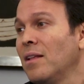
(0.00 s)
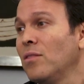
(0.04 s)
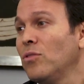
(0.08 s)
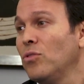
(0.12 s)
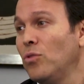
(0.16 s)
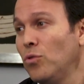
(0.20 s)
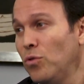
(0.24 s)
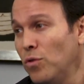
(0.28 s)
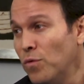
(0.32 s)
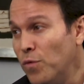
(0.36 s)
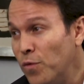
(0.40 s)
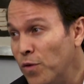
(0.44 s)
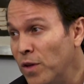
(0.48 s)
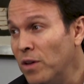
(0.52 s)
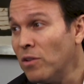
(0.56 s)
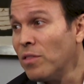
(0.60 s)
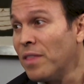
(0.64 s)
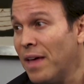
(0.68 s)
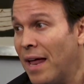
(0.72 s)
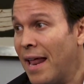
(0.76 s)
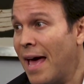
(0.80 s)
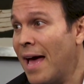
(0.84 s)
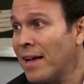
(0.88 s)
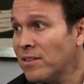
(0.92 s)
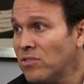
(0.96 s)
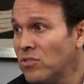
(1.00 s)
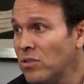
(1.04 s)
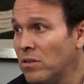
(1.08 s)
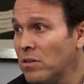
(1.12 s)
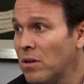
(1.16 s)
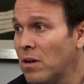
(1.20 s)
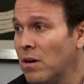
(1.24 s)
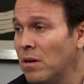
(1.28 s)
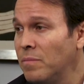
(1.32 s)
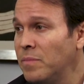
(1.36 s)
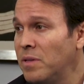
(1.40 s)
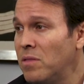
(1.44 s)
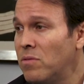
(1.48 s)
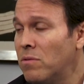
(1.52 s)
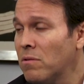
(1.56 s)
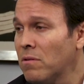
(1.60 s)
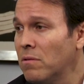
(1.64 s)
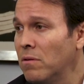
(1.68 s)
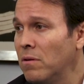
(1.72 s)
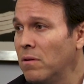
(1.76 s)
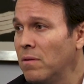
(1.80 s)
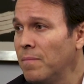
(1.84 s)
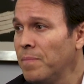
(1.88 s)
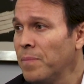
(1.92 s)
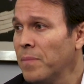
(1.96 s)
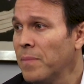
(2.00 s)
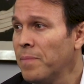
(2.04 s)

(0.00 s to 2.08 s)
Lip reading: Do you feel that action coming through?